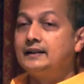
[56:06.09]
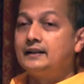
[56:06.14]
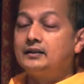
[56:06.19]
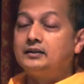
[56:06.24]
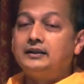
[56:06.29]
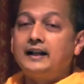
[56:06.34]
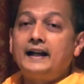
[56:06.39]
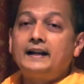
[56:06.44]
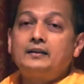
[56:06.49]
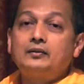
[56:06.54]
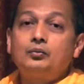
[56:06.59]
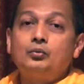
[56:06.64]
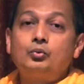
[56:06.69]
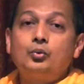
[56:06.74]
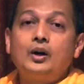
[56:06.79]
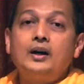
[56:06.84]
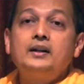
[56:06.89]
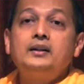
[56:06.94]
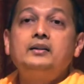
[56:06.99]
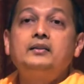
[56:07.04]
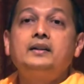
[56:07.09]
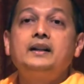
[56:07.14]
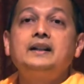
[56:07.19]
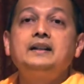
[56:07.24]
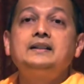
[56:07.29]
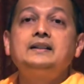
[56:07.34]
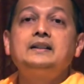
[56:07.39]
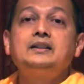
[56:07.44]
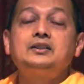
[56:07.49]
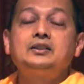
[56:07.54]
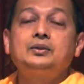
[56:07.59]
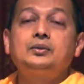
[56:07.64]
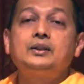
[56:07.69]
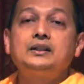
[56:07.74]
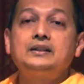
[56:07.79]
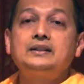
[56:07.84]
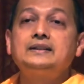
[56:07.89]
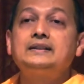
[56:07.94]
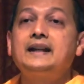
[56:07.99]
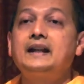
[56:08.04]
That one radiant
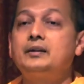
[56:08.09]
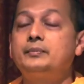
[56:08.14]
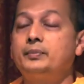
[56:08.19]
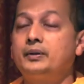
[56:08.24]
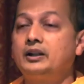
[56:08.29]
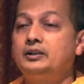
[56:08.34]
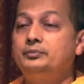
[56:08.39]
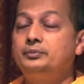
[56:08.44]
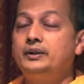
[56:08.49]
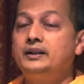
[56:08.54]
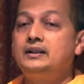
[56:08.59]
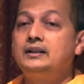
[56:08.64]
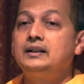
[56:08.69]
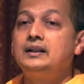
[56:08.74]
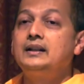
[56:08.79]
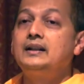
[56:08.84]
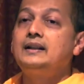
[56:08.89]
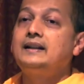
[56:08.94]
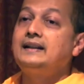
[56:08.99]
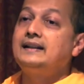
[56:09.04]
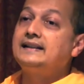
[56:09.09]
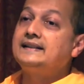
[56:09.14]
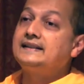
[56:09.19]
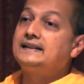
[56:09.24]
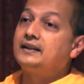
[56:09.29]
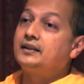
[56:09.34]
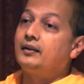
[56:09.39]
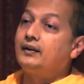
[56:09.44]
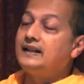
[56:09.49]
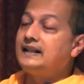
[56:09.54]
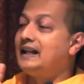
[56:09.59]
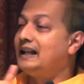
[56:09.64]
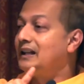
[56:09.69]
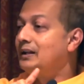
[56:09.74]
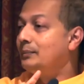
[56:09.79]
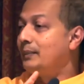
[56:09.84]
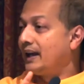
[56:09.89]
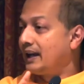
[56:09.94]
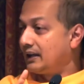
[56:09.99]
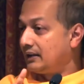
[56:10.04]
unity, that Brahman, is the
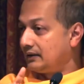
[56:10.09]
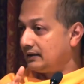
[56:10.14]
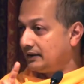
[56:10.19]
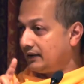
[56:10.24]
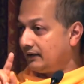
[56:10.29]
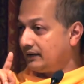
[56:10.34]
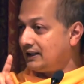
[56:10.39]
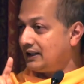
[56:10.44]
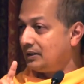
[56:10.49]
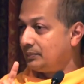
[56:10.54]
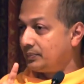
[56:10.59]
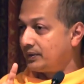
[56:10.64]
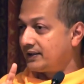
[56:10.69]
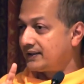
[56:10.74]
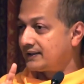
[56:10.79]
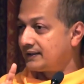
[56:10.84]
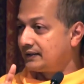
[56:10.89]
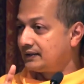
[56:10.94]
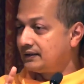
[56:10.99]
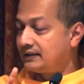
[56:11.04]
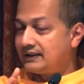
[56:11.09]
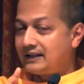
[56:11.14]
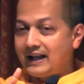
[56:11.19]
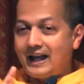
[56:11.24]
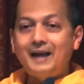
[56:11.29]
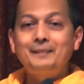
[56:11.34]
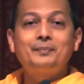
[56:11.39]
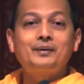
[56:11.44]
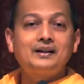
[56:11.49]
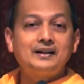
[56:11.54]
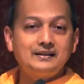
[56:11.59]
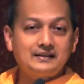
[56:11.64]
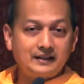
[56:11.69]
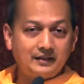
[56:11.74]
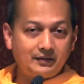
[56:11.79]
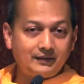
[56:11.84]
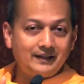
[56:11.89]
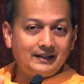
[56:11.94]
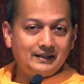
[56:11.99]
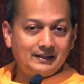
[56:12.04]
real man, the real person. Apparent
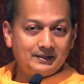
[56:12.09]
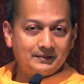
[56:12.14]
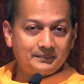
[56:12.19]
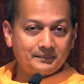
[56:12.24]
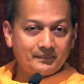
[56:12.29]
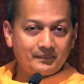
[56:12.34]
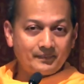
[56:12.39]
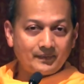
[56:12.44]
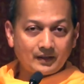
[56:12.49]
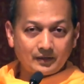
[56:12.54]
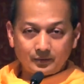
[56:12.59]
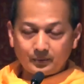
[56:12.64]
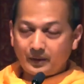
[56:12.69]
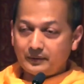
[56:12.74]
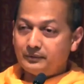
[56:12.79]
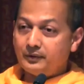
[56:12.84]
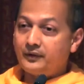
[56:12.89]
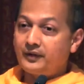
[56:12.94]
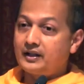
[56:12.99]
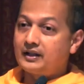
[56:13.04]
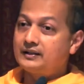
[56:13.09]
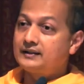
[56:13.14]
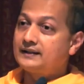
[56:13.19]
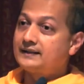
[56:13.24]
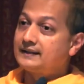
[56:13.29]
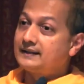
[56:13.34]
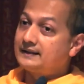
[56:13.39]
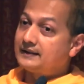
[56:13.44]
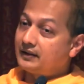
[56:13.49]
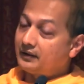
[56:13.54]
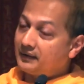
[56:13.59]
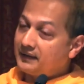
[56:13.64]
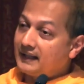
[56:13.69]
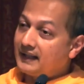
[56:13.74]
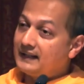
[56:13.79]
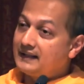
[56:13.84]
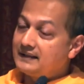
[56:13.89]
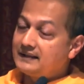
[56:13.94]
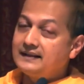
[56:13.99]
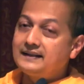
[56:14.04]
and real. Swami Vivekananda says the
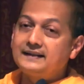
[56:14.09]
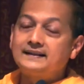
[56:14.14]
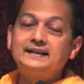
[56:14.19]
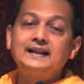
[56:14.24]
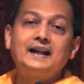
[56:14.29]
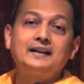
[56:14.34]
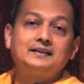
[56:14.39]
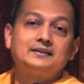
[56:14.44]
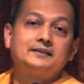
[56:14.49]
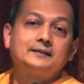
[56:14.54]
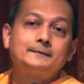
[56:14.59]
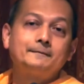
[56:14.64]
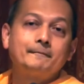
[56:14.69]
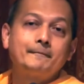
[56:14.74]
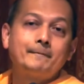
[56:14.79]
reality is that.